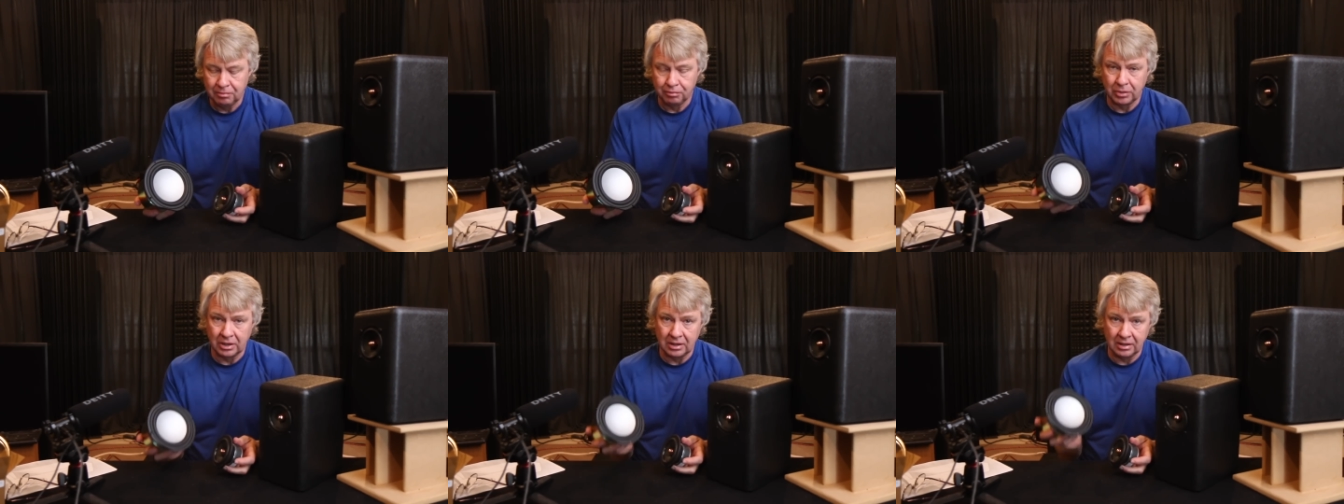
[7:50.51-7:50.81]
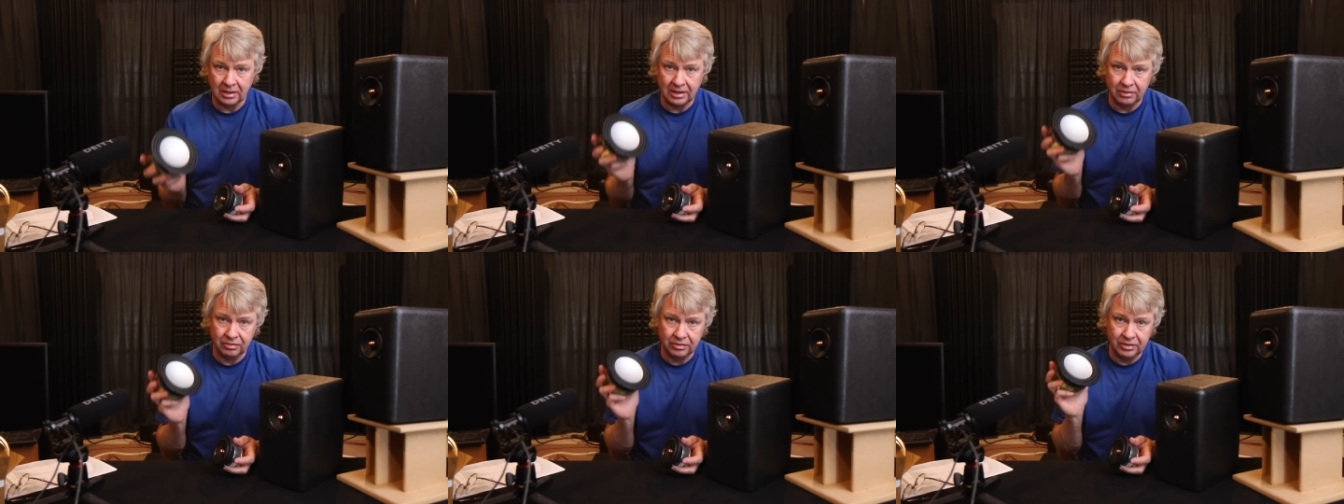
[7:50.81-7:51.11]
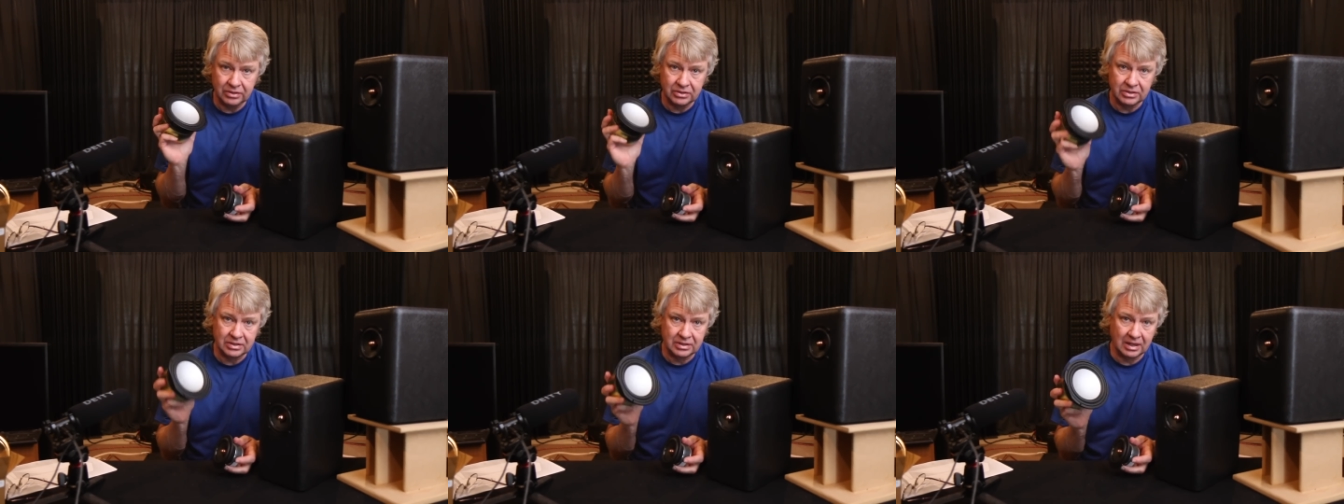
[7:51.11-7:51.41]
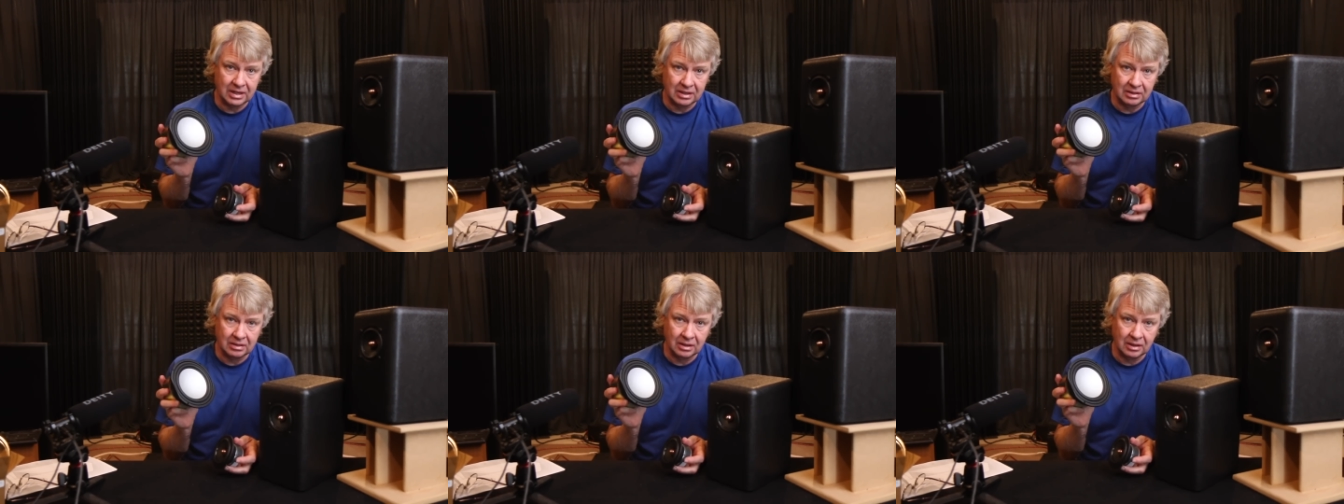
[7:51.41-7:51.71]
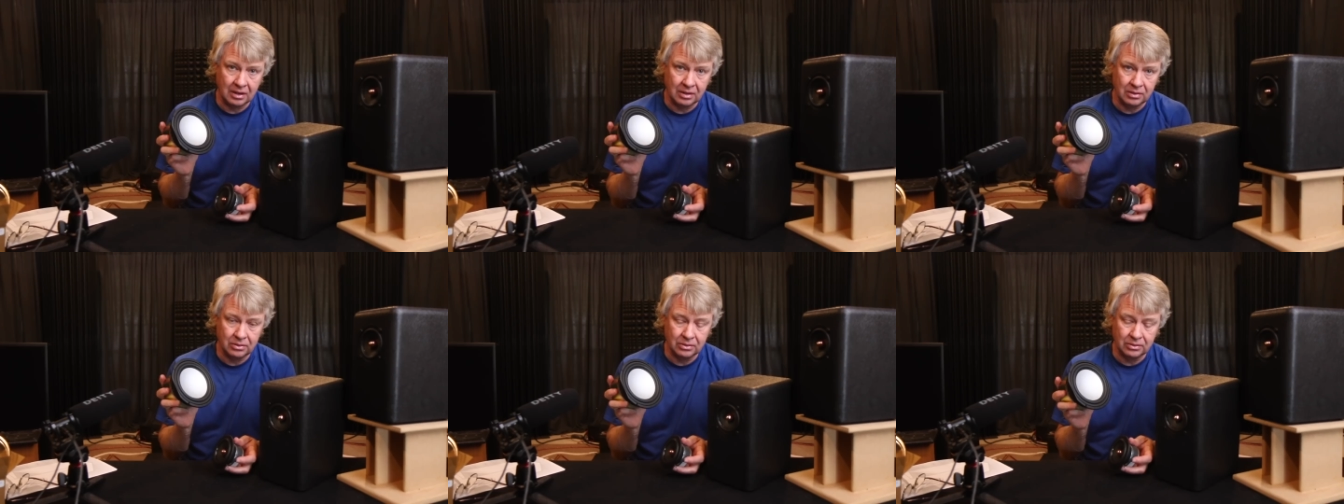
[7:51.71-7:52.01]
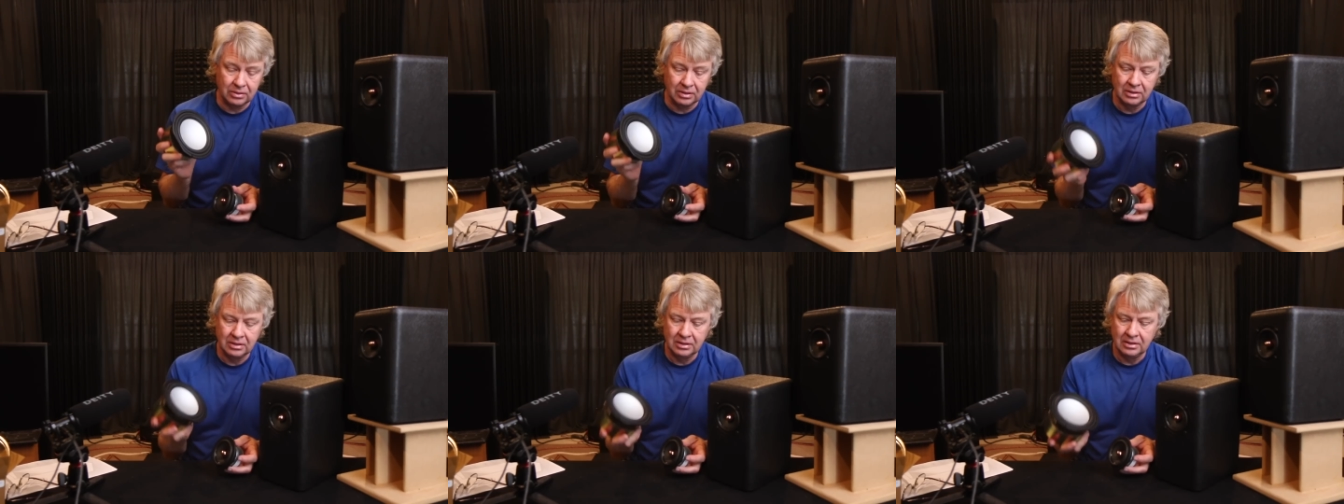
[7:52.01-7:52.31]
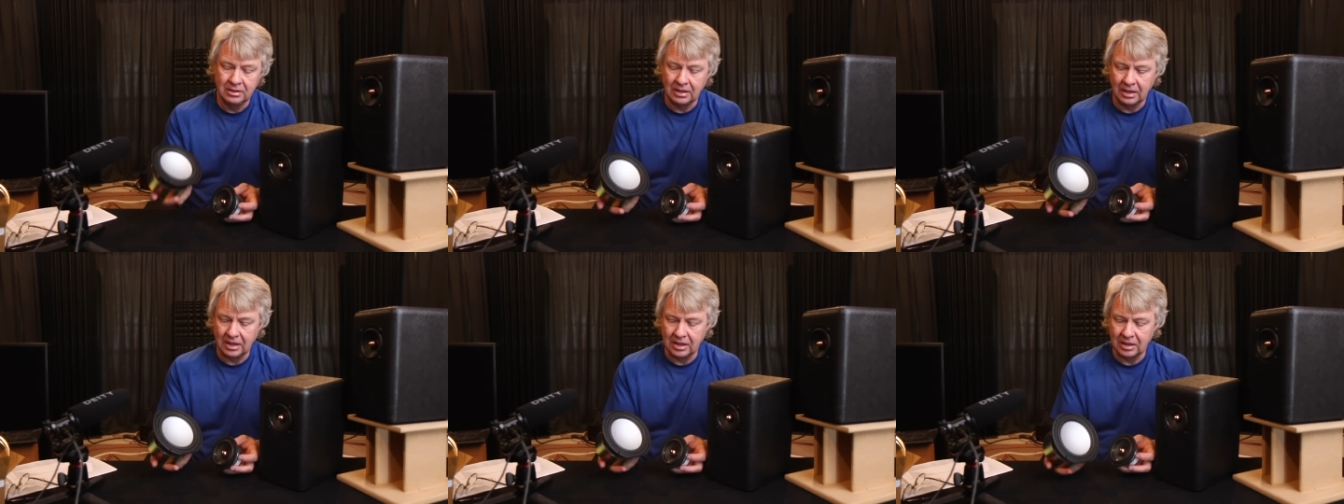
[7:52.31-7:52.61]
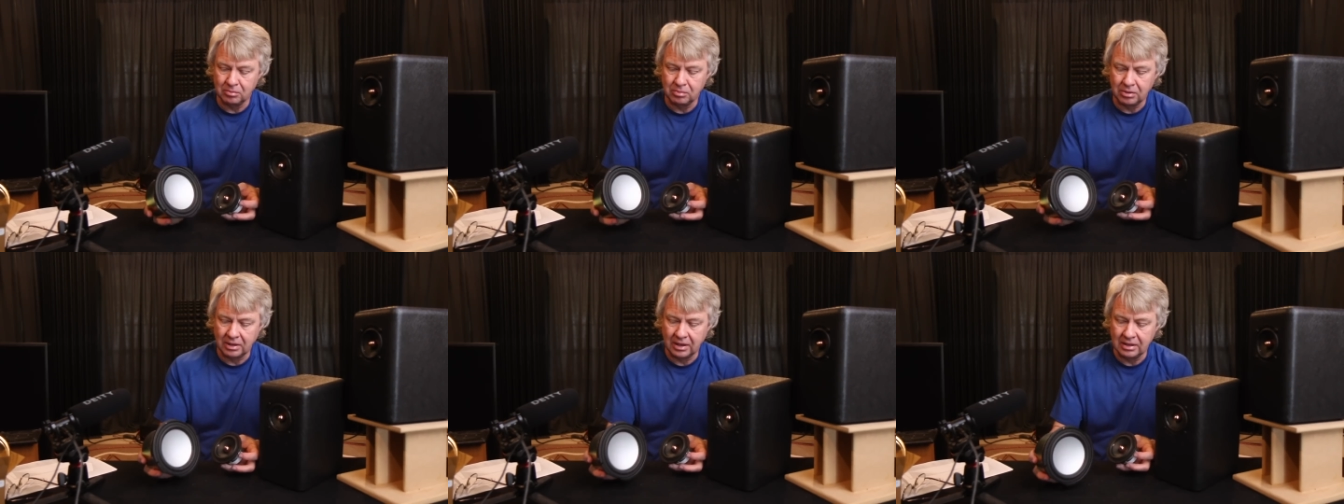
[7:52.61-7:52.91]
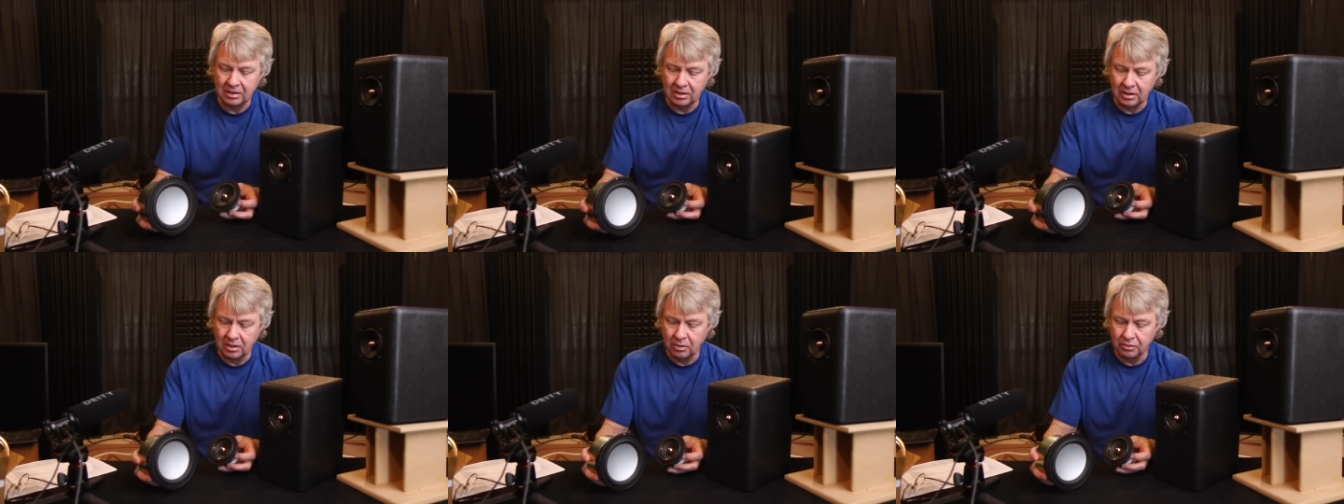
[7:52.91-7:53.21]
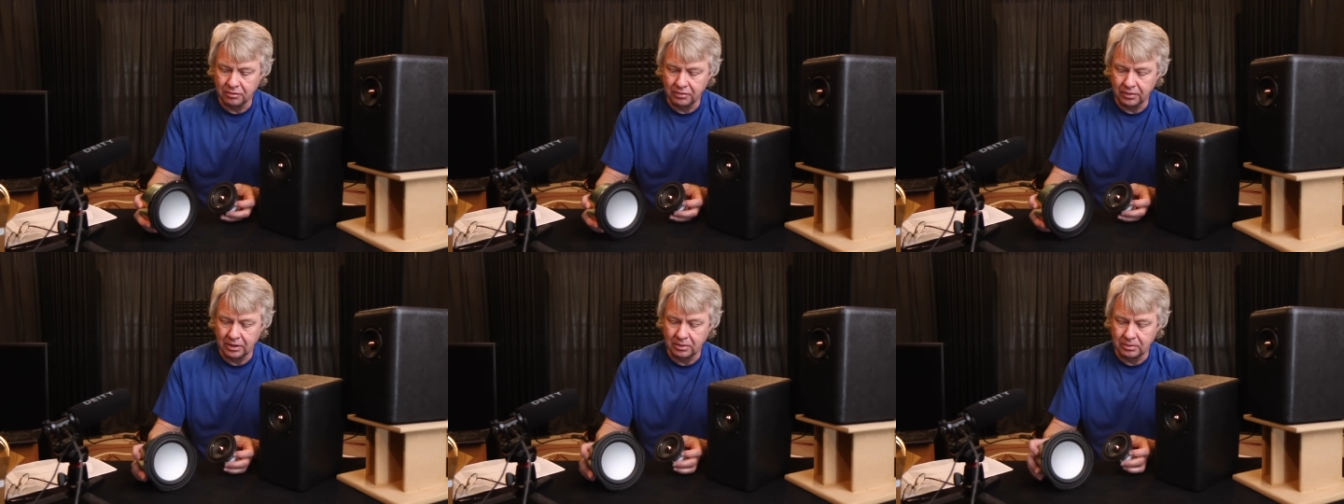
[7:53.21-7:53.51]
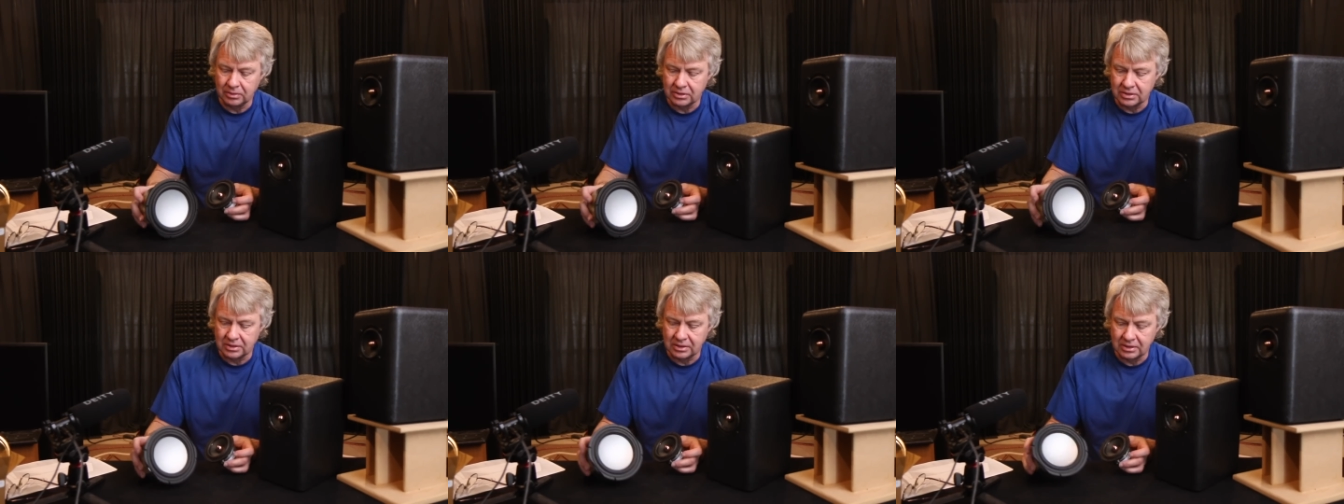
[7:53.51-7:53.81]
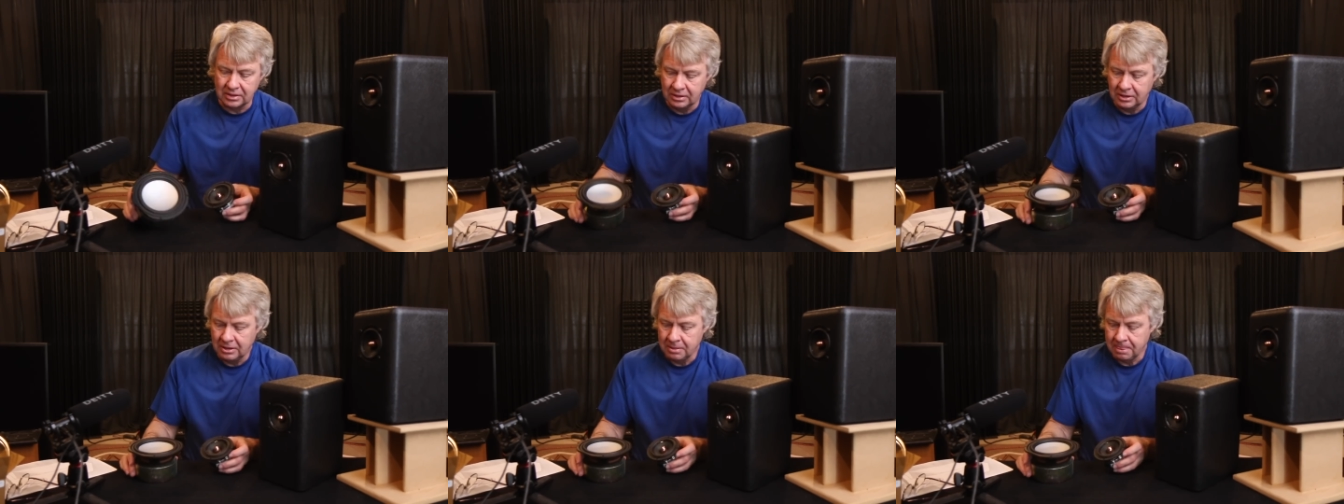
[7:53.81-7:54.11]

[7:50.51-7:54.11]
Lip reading: but let this take the load and play the low frequency.